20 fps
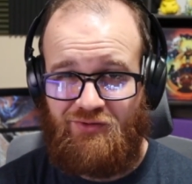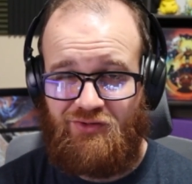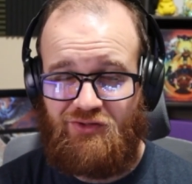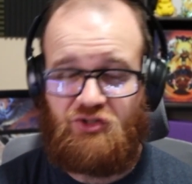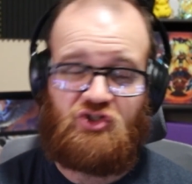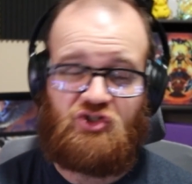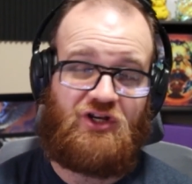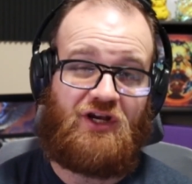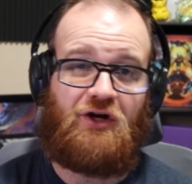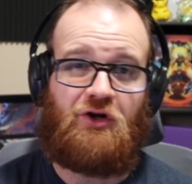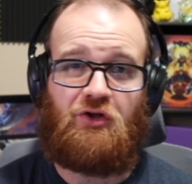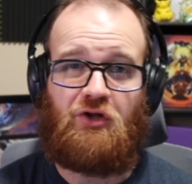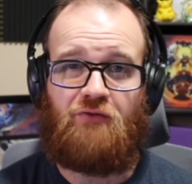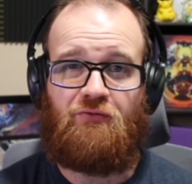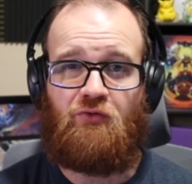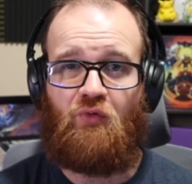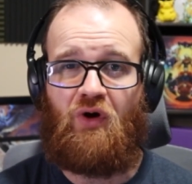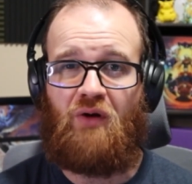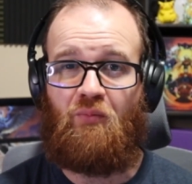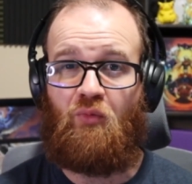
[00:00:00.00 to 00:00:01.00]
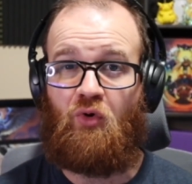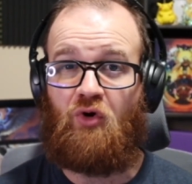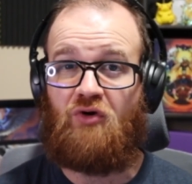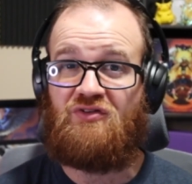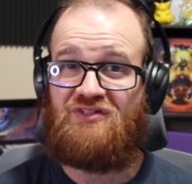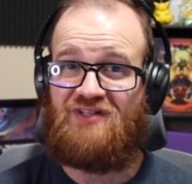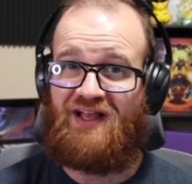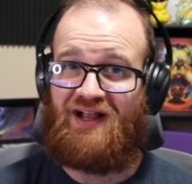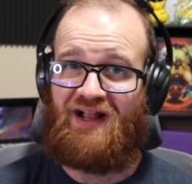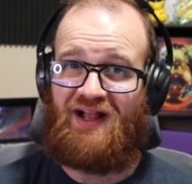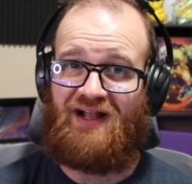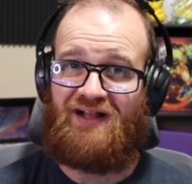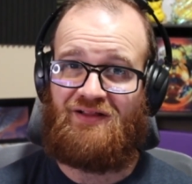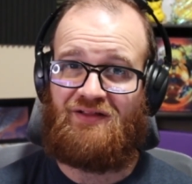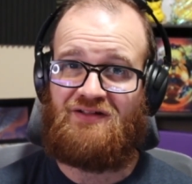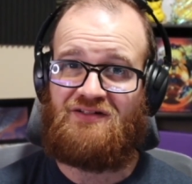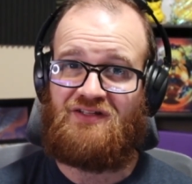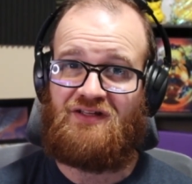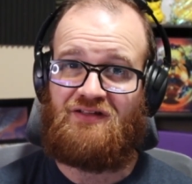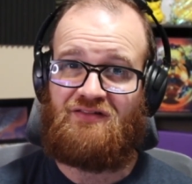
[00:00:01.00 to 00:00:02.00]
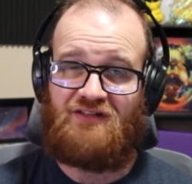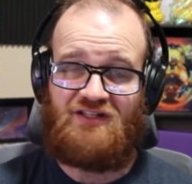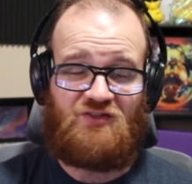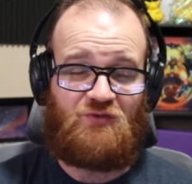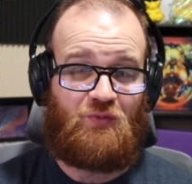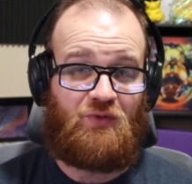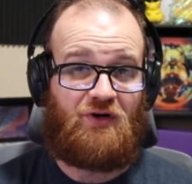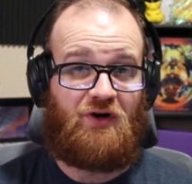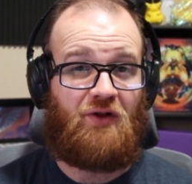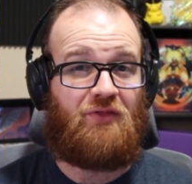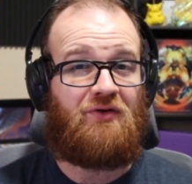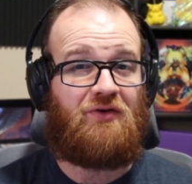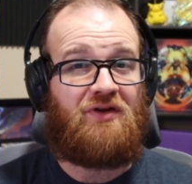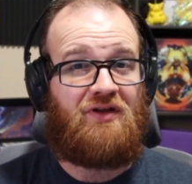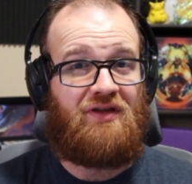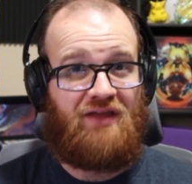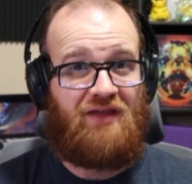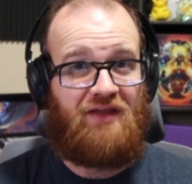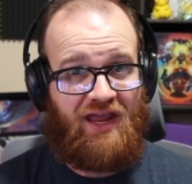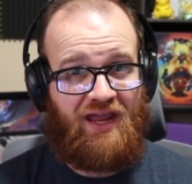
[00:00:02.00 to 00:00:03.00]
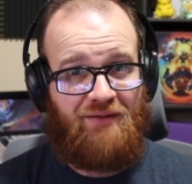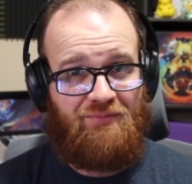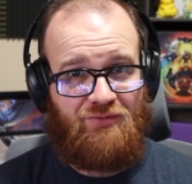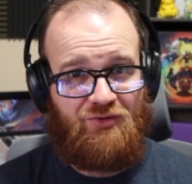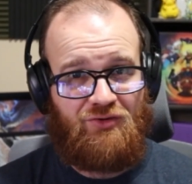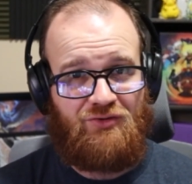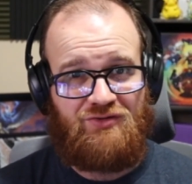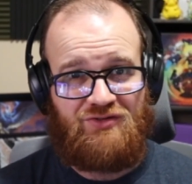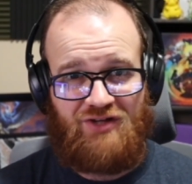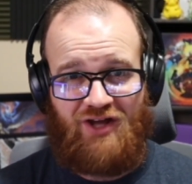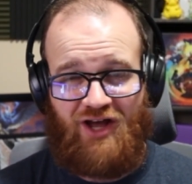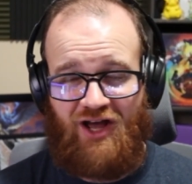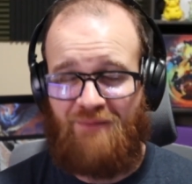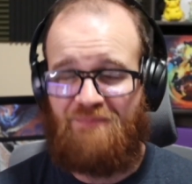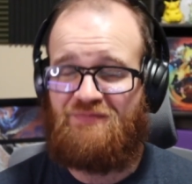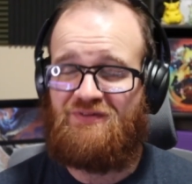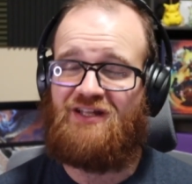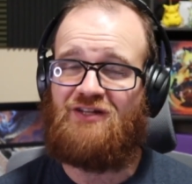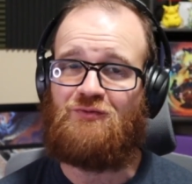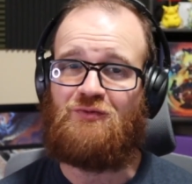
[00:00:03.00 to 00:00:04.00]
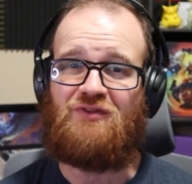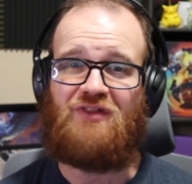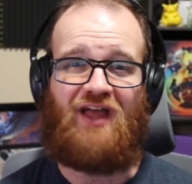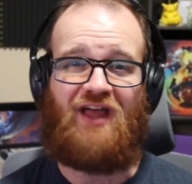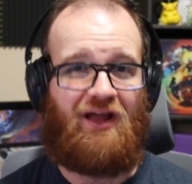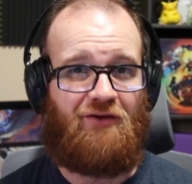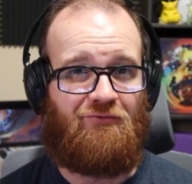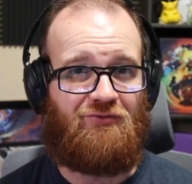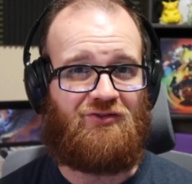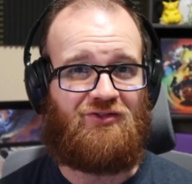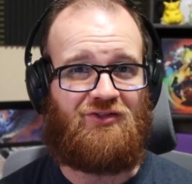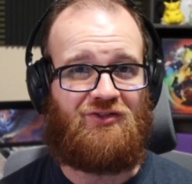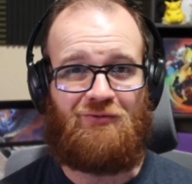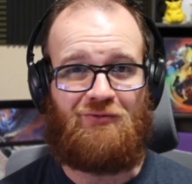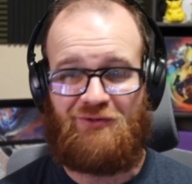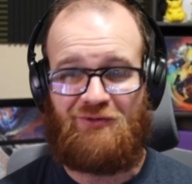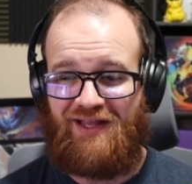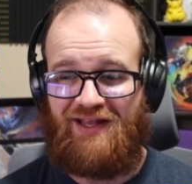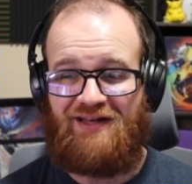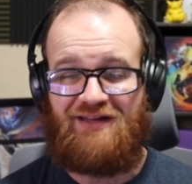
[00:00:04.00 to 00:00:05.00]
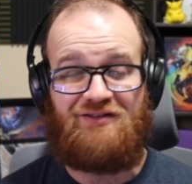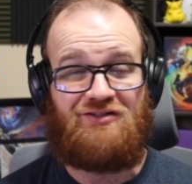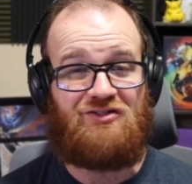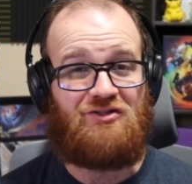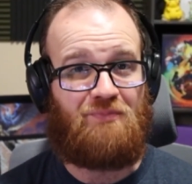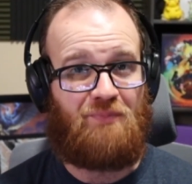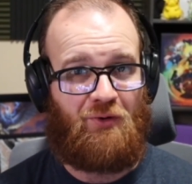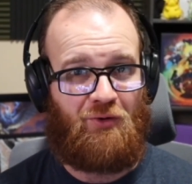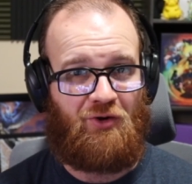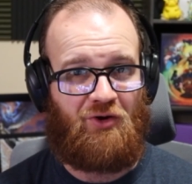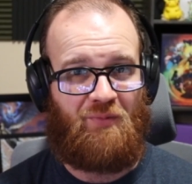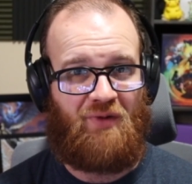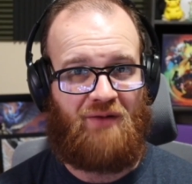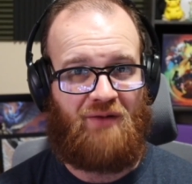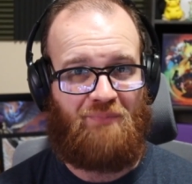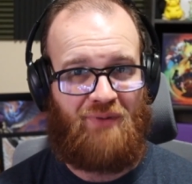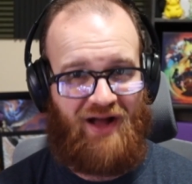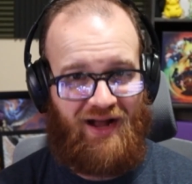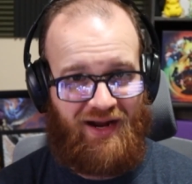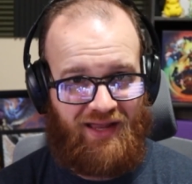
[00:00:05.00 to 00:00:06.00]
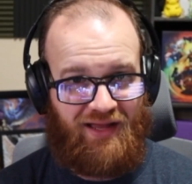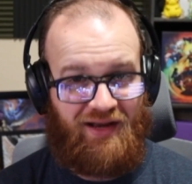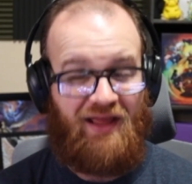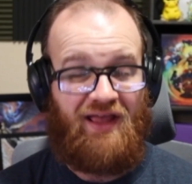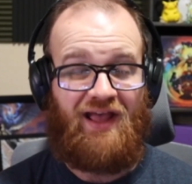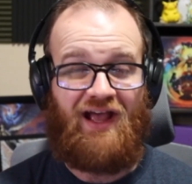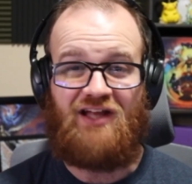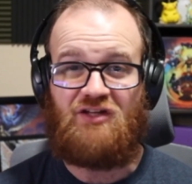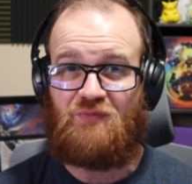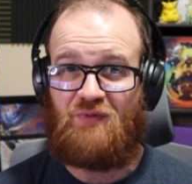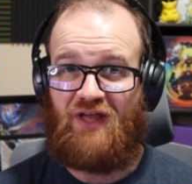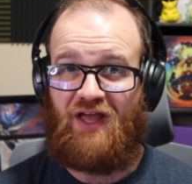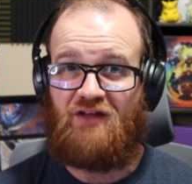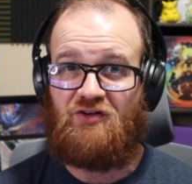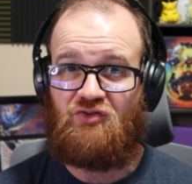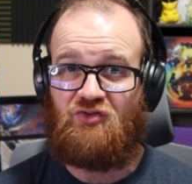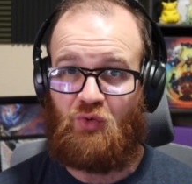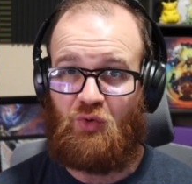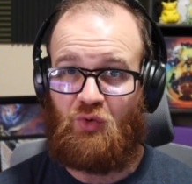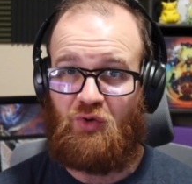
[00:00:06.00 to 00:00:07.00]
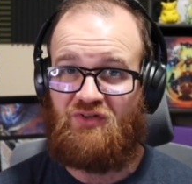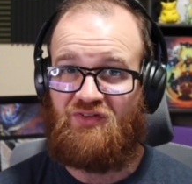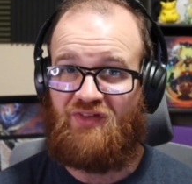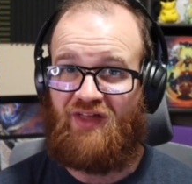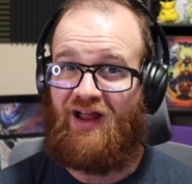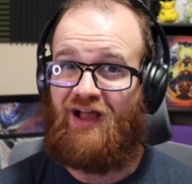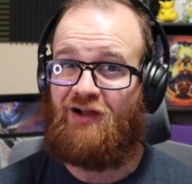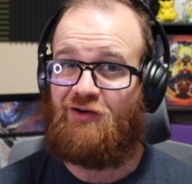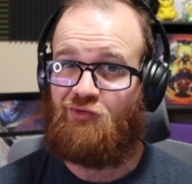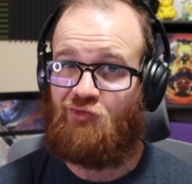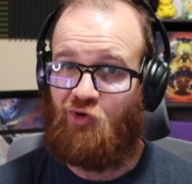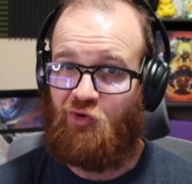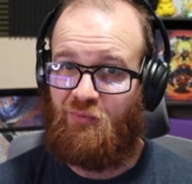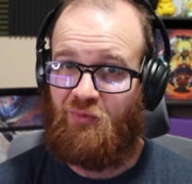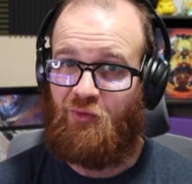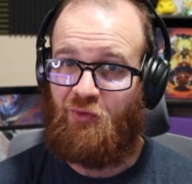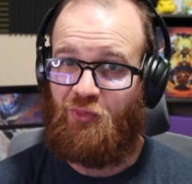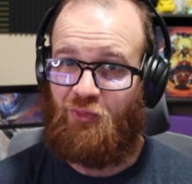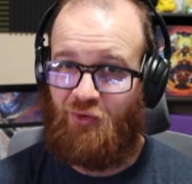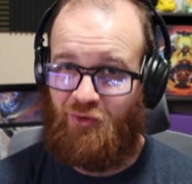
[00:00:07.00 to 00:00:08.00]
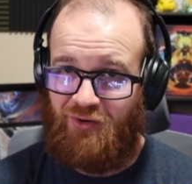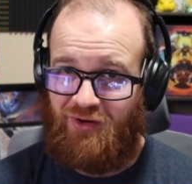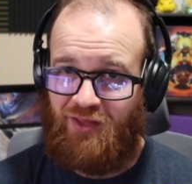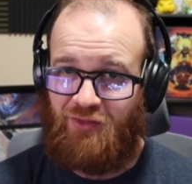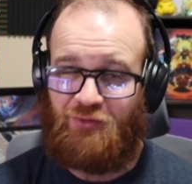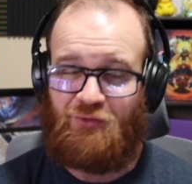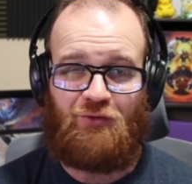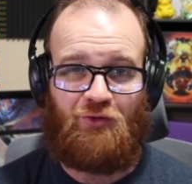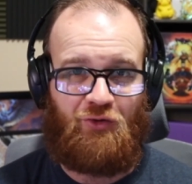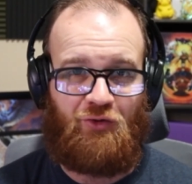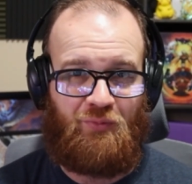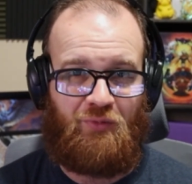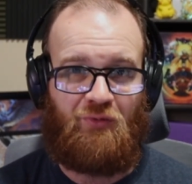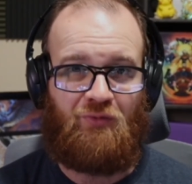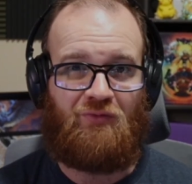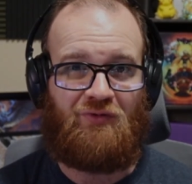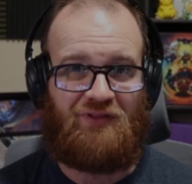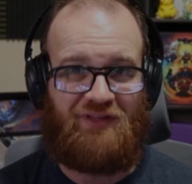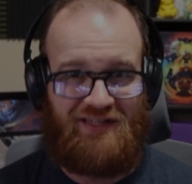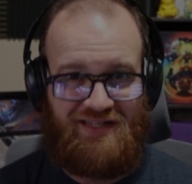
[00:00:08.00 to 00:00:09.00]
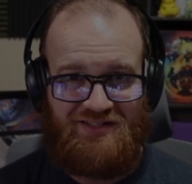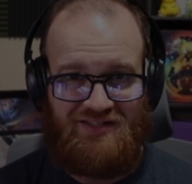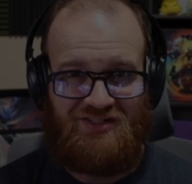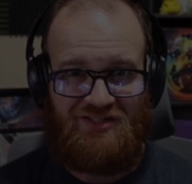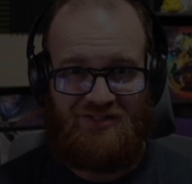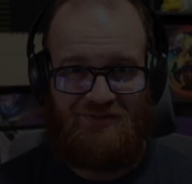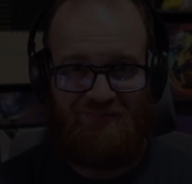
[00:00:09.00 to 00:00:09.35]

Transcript: to the channel if you want more deck highlights like this one, other game news updates with everything related to Pokemon Pocket as we head towards that October 30th global release.